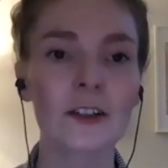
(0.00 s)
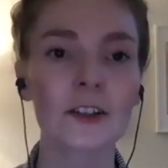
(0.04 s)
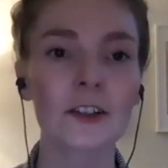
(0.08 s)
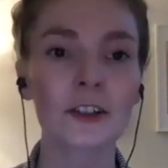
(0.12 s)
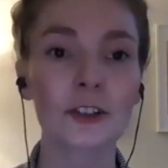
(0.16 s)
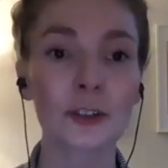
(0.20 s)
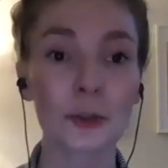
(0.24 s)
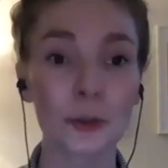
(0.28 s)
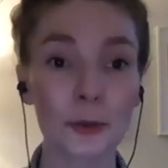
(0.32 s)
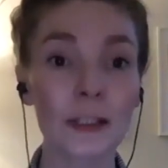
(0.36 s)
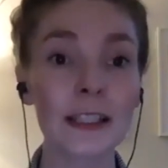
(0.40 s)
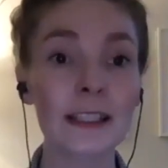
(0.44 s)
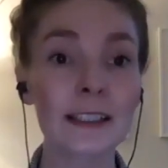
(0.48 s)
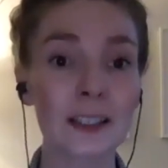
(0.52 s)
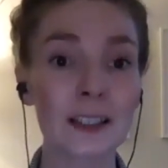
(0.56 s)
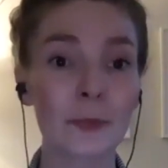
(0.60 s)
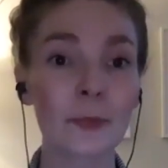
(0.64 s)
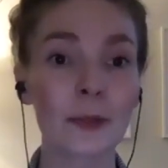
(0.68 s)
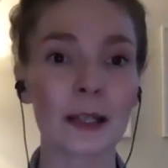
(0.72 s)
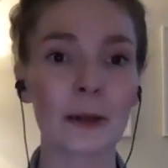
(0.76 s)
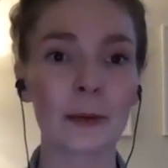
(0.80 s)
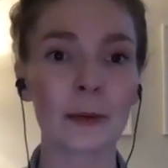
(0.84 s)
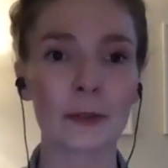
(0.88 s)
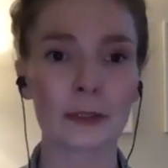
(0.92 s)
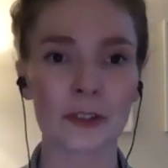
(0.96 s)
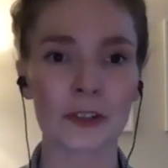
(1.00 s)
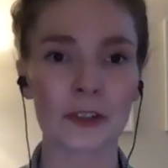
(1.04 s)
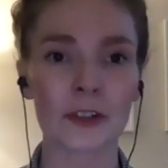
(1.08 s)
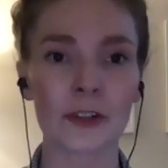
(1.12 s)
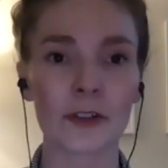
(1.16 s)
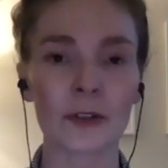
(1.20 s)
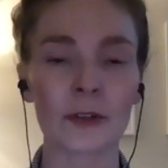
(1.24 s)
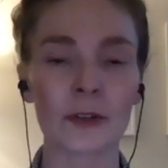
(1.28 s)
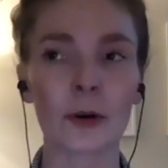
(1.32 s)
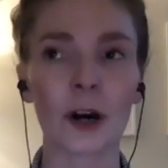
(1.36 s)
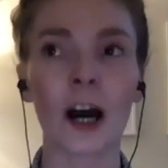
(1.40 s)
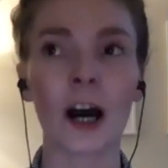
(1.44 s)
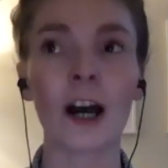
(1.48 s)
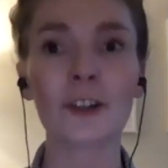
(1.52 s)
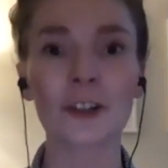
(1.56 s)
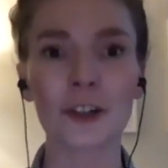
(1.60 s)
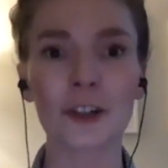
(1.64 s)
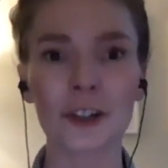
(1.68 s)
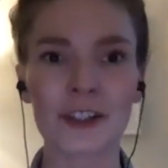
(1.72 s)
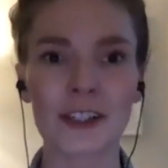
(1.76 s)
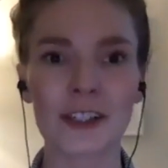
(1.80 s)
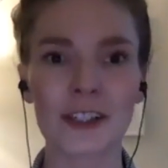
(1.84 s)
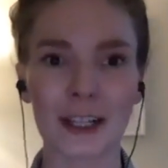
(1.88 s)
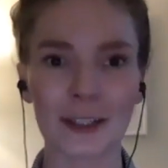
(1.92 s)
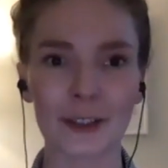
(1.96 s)
You need to be able to
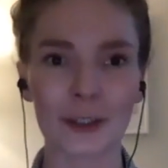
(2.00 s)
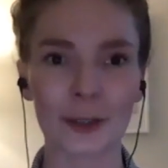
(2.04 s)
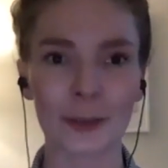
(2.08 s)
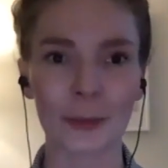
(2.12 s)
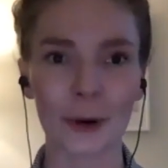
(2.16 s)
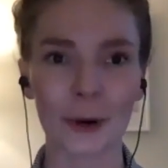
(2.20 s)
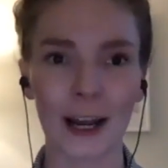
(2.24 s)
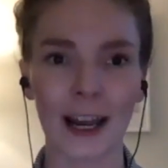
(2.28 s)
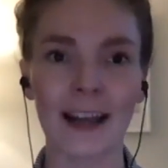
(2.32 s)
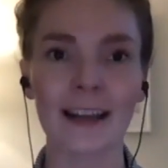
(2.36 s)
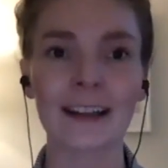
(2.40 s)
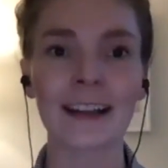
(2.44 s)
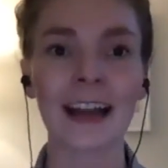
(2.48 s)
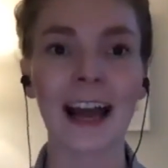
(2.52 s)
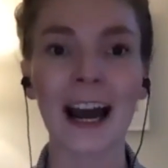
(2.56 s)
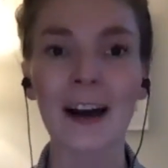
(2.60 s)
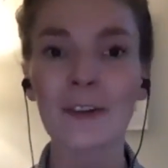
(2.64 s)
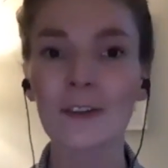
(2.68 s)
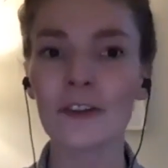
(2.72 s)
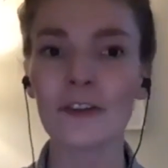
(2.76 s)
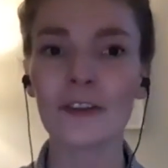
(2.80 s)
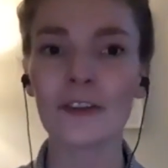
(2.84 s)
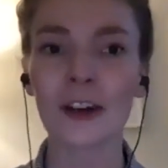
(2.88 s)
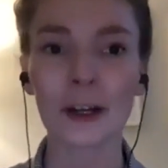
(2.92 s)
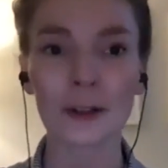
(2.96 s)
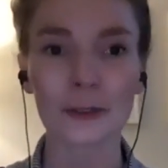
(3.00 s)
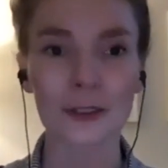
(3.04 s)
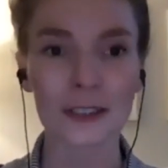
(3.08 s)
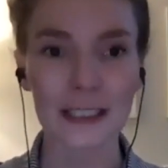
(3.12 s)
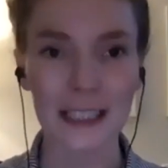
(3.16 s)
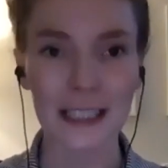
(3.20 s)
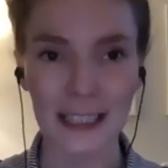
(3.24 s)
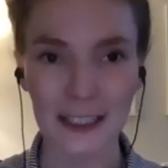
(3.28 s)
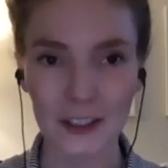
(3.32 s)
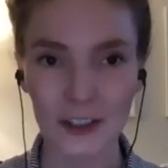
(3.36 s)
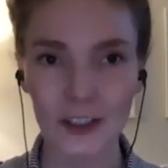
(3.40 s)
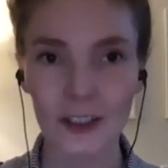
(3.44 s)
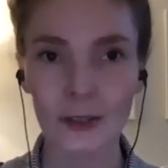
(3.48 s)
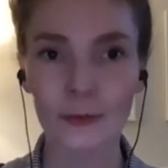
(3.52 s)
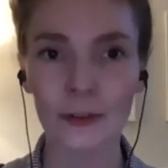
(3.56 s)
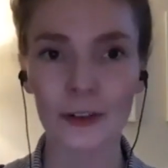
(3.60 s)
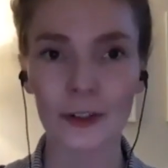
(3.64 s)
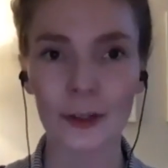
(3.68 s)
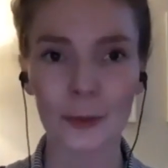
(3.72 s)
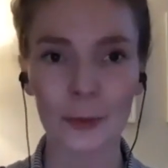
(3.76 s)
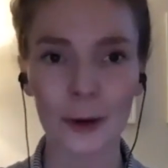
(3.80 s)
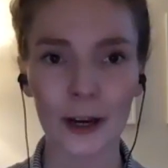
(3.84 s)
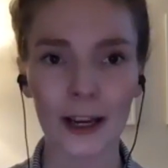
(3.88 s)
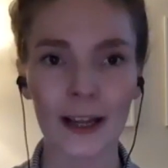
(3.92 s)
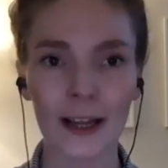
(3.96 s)
understand your brand, have a foundation with
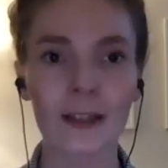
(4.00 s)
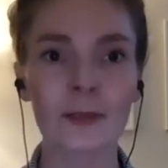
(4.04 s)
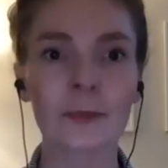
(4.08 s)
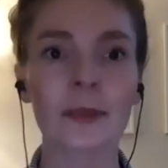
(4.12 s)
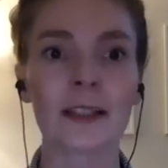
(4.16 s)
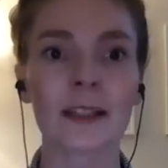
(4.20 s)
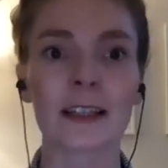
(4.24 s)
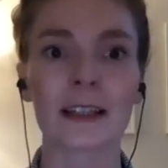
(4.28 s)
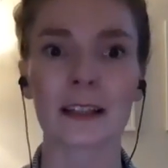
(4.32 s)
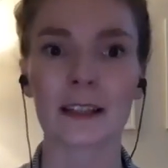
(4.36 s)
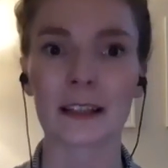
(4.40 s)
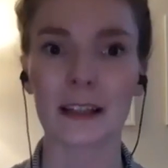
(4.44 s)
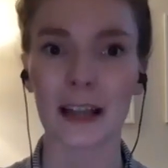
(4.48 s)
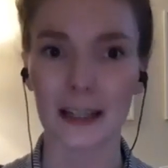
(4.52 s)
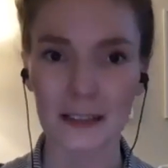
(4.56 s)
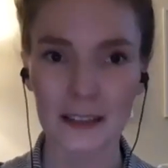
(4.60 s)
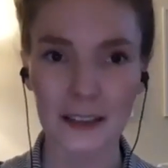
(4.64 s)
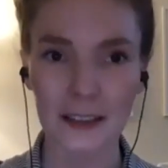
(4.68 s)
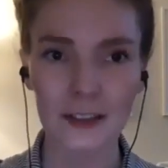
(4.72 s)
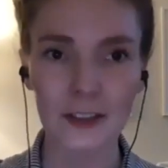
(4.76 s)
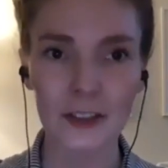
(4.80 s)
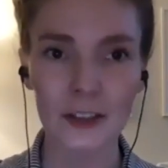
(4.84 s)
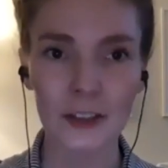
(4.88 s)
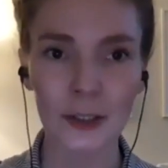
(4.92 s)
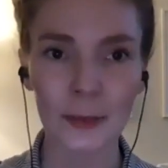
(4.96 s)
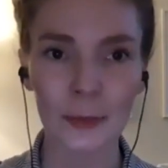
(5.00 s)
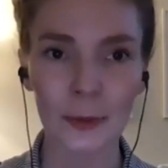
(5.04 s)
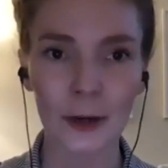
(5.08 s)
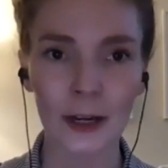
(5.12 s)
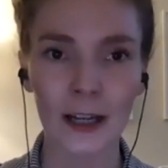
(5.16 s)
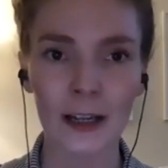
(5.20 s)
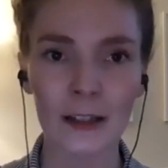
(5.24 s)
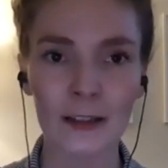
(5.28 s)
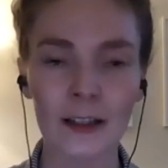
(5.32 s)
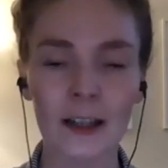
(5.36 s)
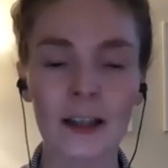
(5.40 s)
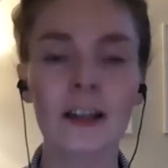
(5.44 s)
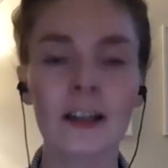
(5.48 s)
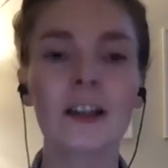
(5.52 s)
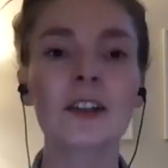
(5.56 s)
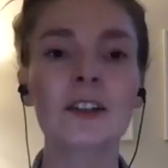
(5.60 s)
your brand, be connected to your brand,